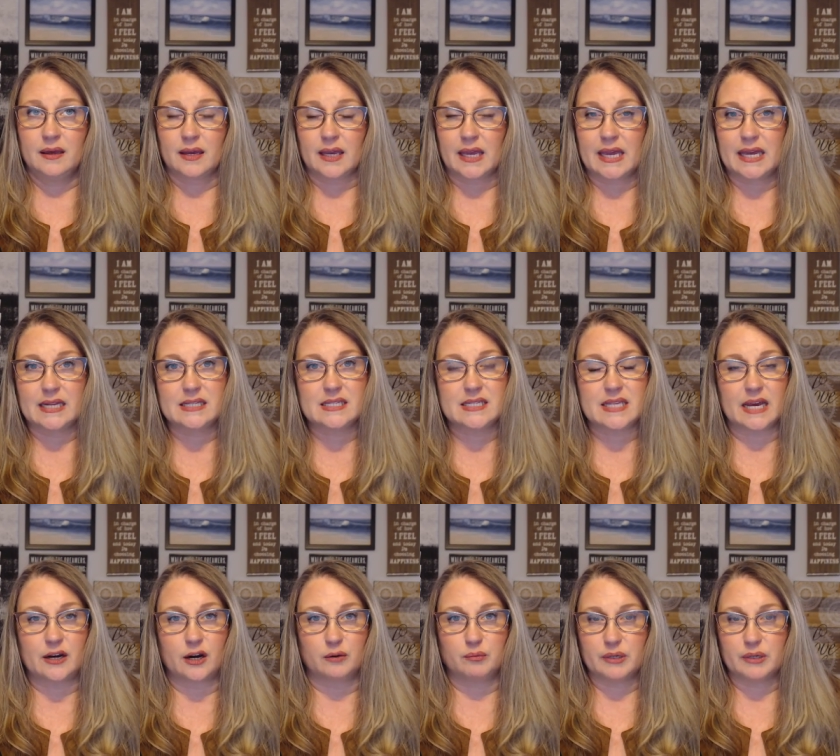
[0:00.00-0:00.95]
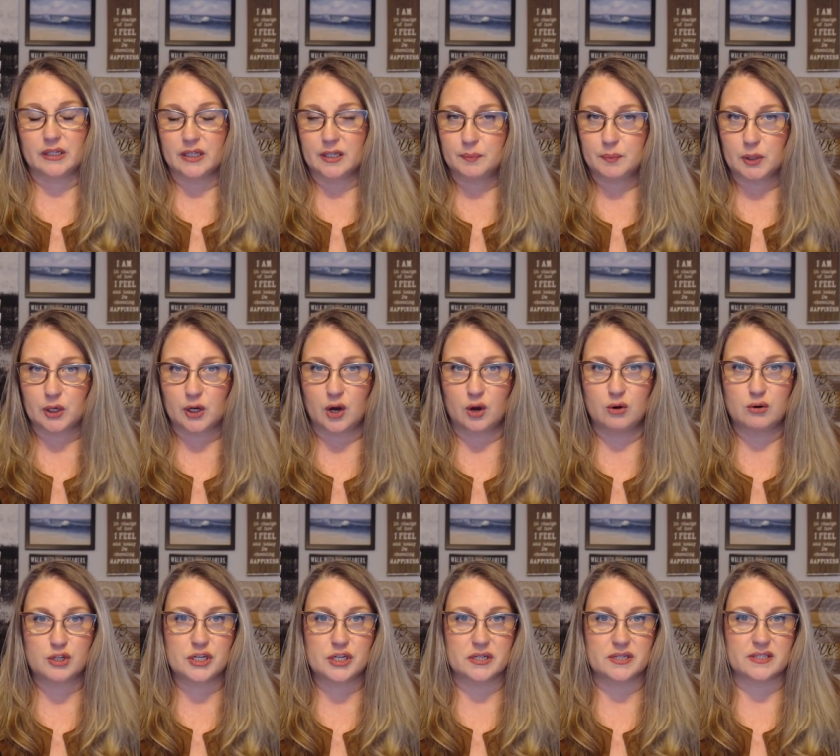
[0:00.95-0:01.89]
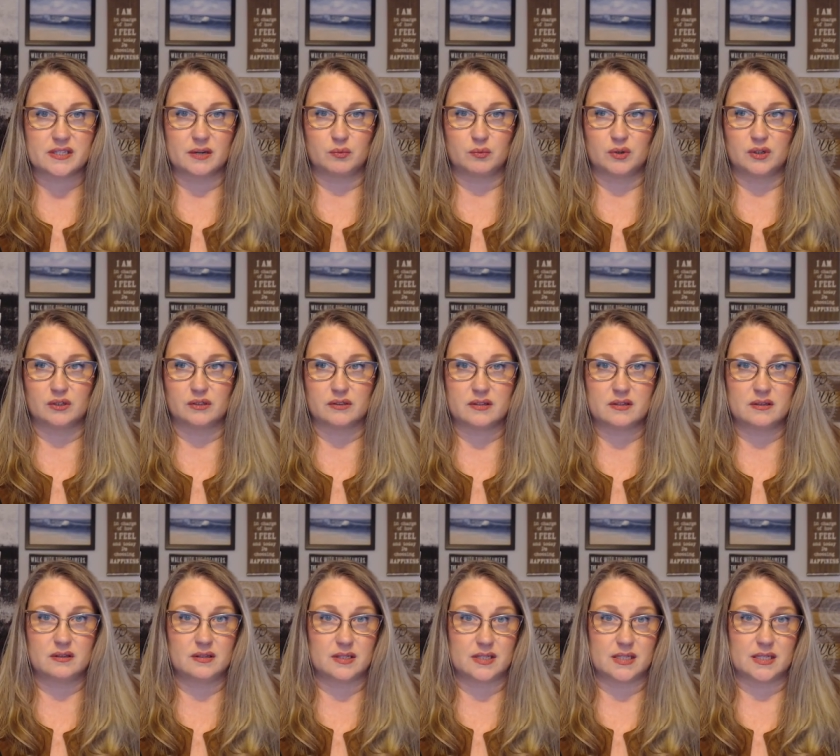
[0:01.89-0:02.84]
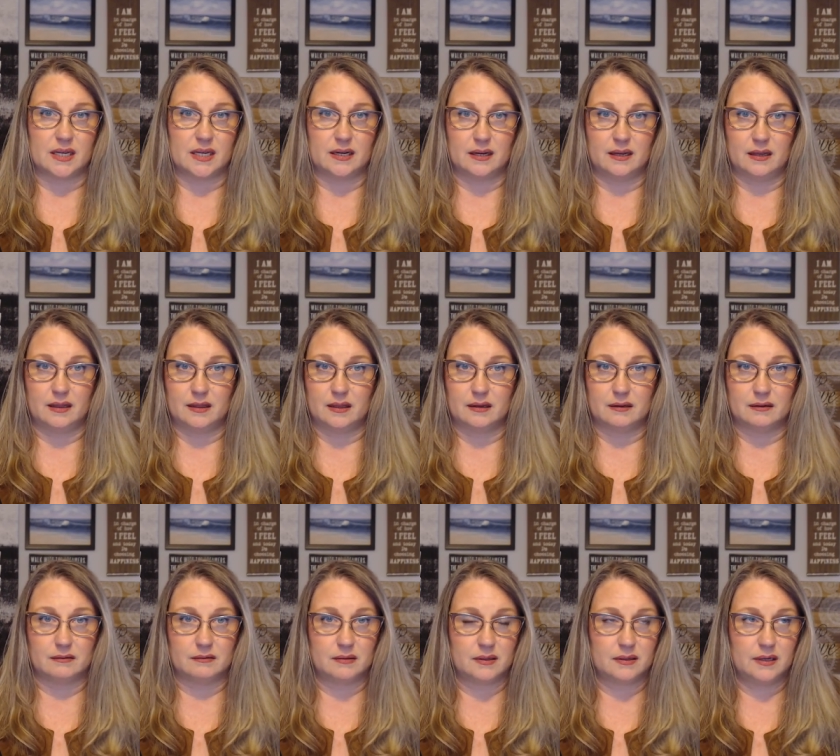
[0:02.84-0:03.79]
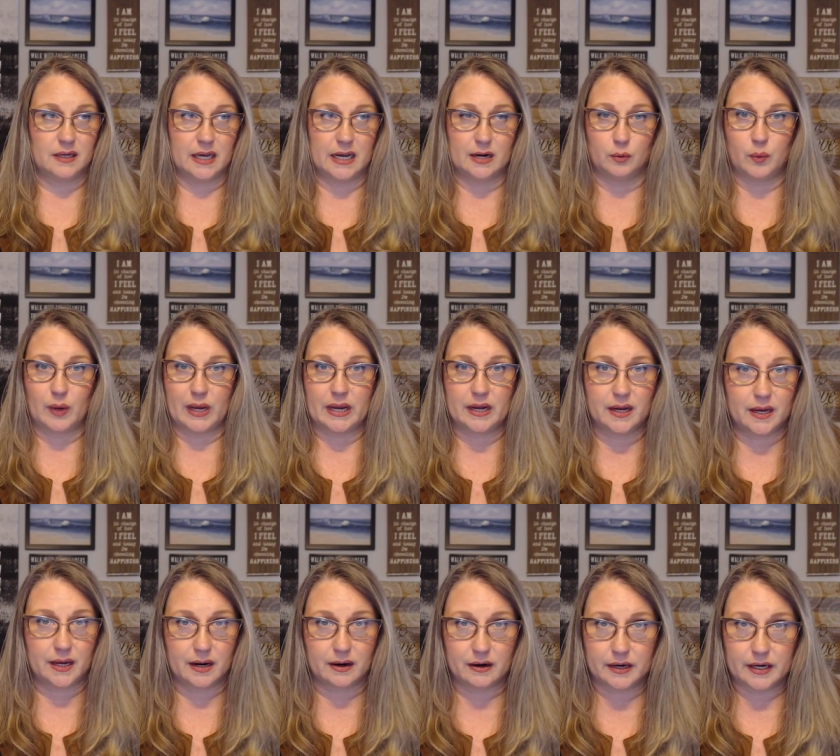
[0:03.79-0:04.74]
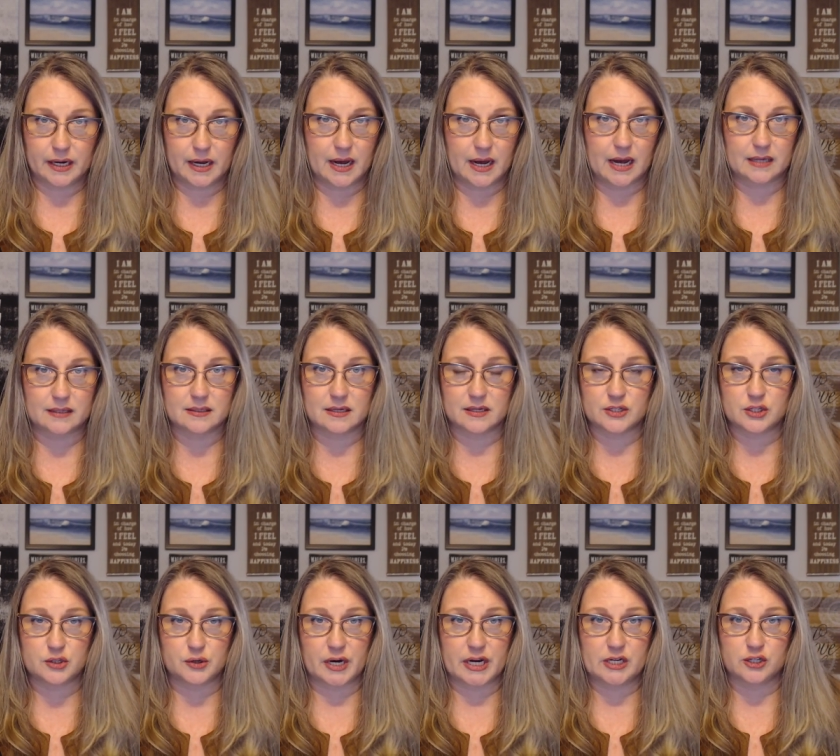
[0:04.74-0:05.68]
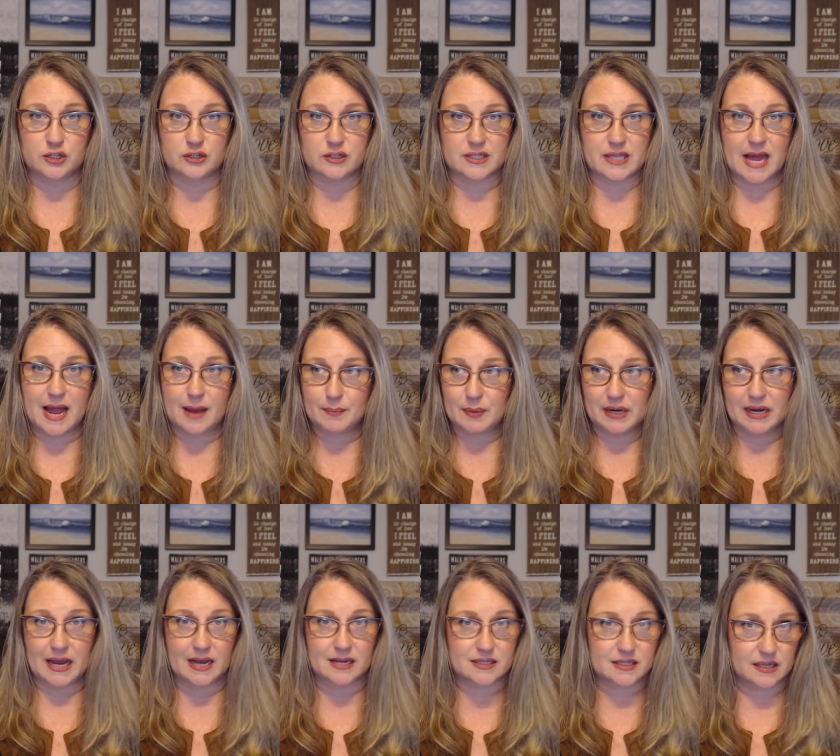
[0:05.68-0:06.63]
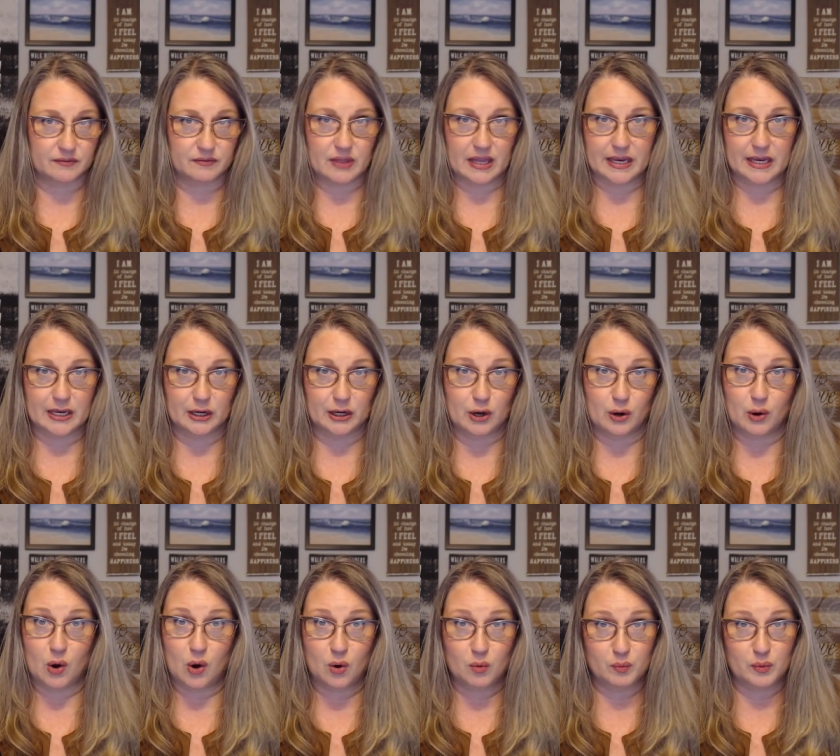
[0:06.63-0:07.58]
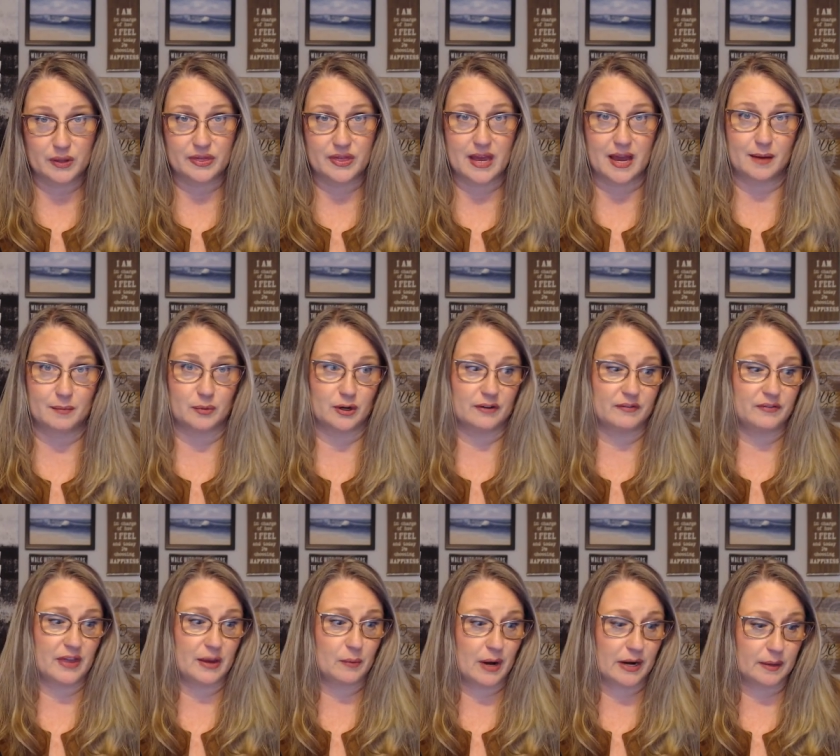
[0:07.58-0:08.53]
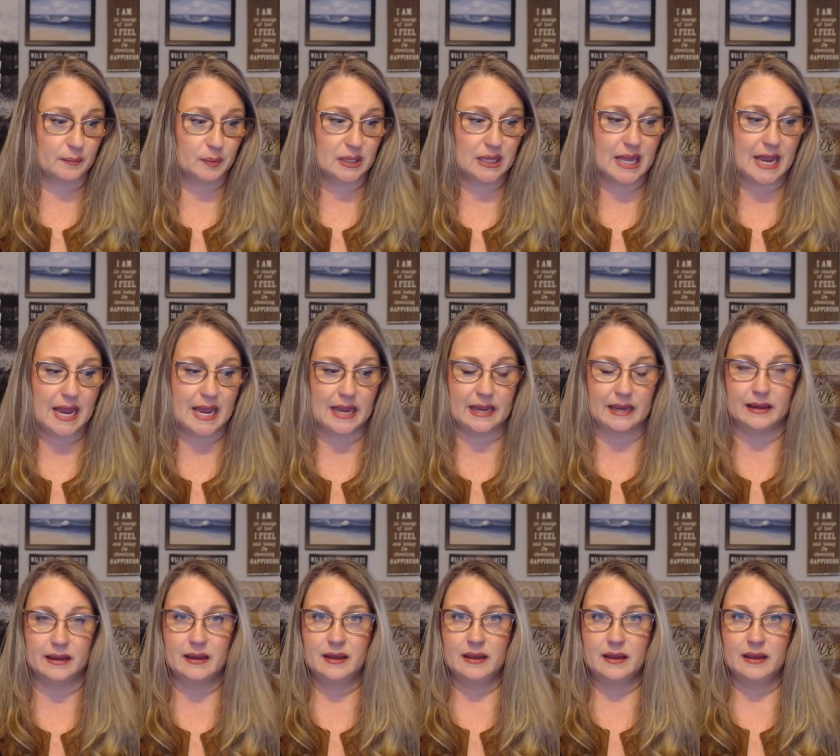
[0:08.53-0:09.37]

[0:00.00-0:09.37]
kids that are really precocious and will sit in the in a waiting area on the stranger's lap and ask if they can go home with them or if they want to play.